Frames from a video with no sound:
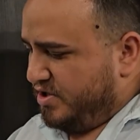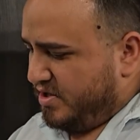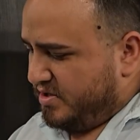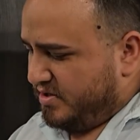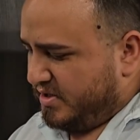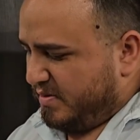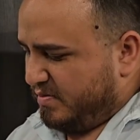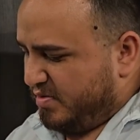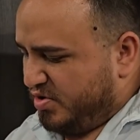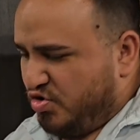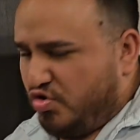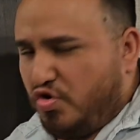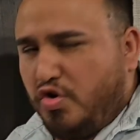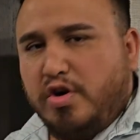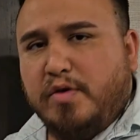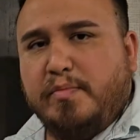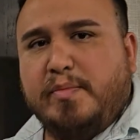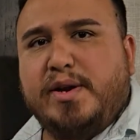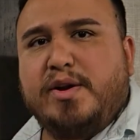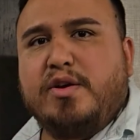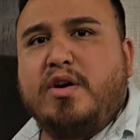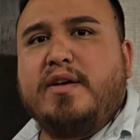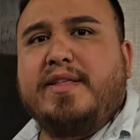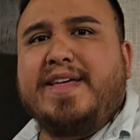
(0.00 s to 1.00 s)
is just
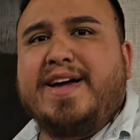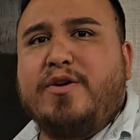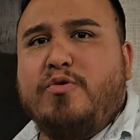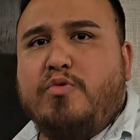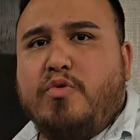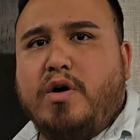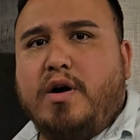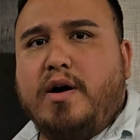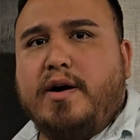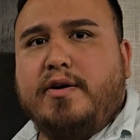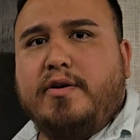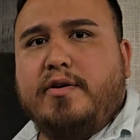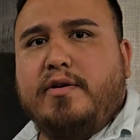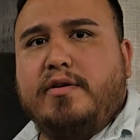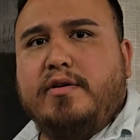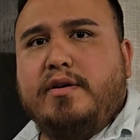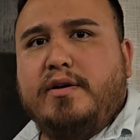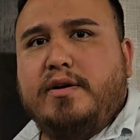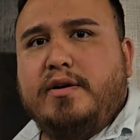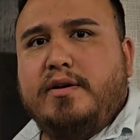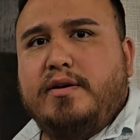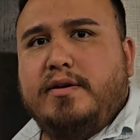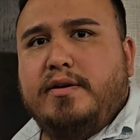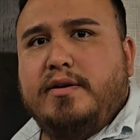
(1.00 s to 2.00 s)
absorbing all that water.
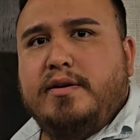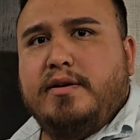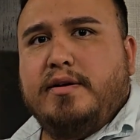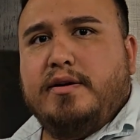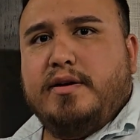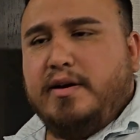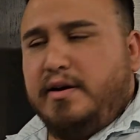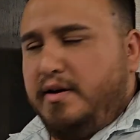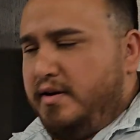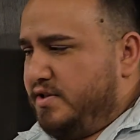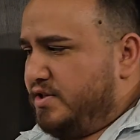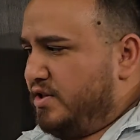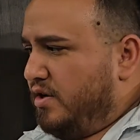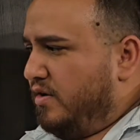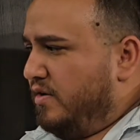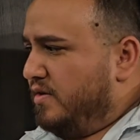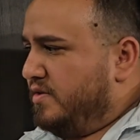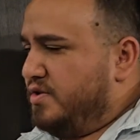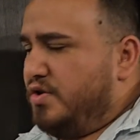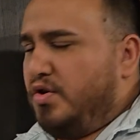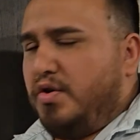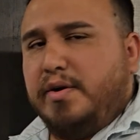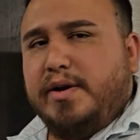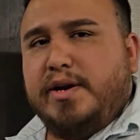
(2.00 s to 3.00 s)
It's all
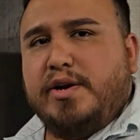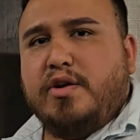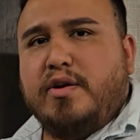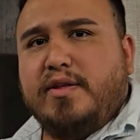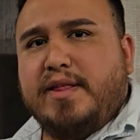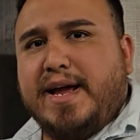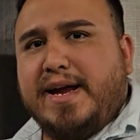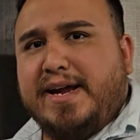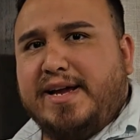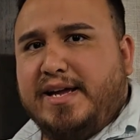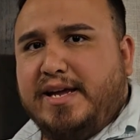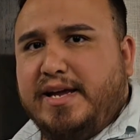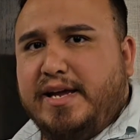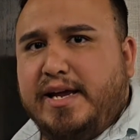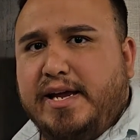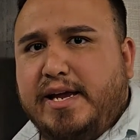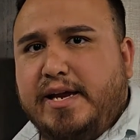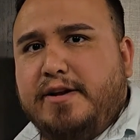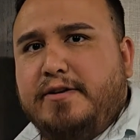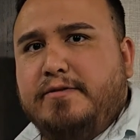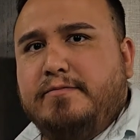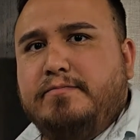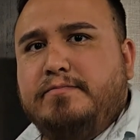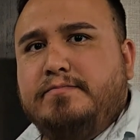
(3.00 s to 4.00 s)
absorbing all that
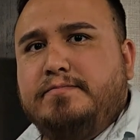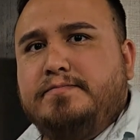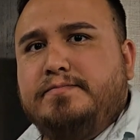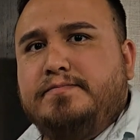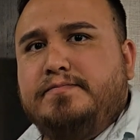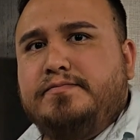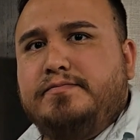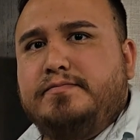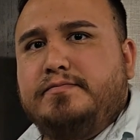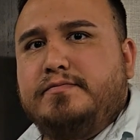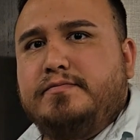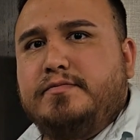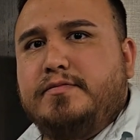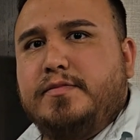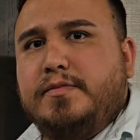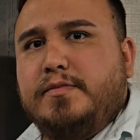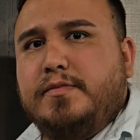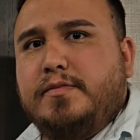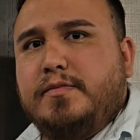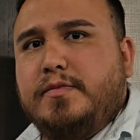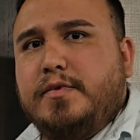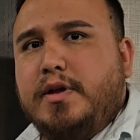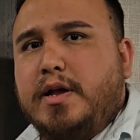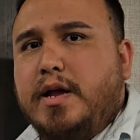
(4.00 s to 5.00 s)
heat.
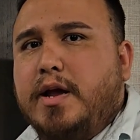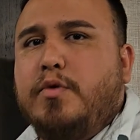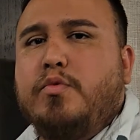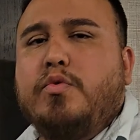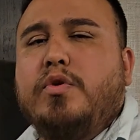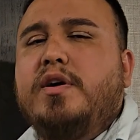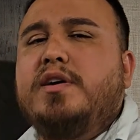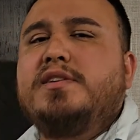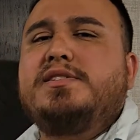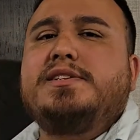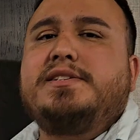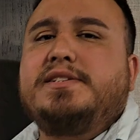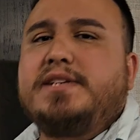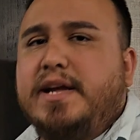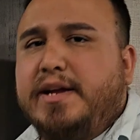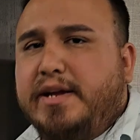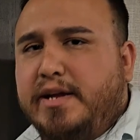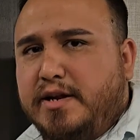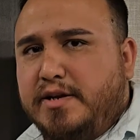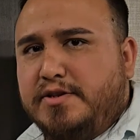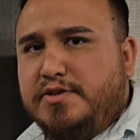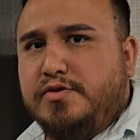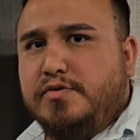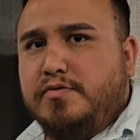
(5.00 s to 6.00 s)
And where is it
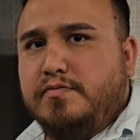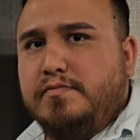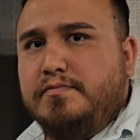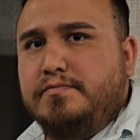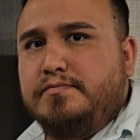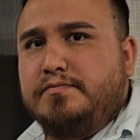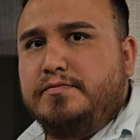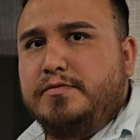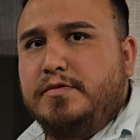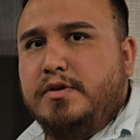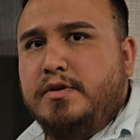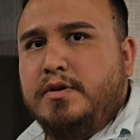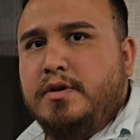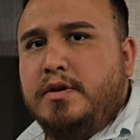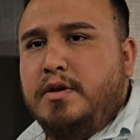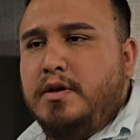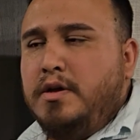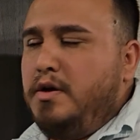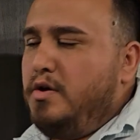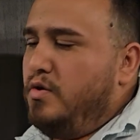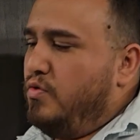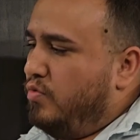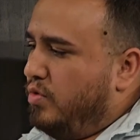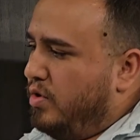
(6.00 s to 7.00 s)
taking it to?
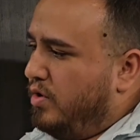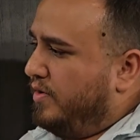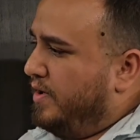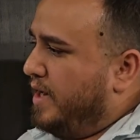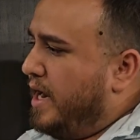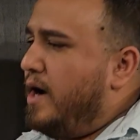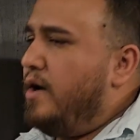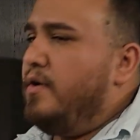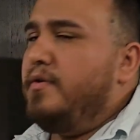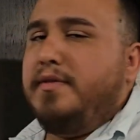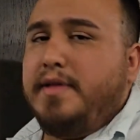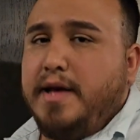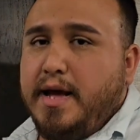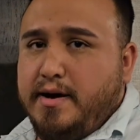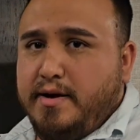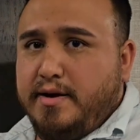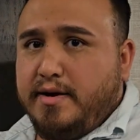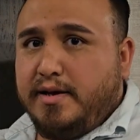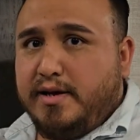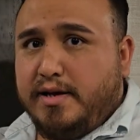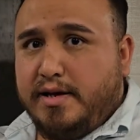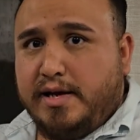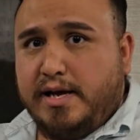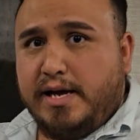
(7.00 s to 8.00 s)
Well, now that
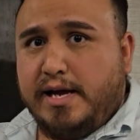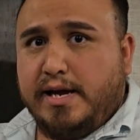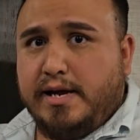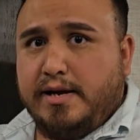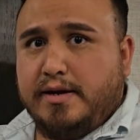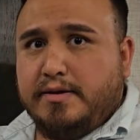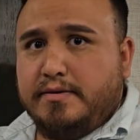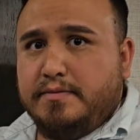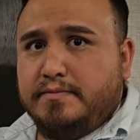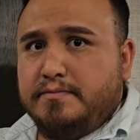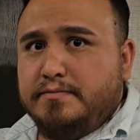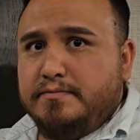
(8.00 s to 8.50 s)
heat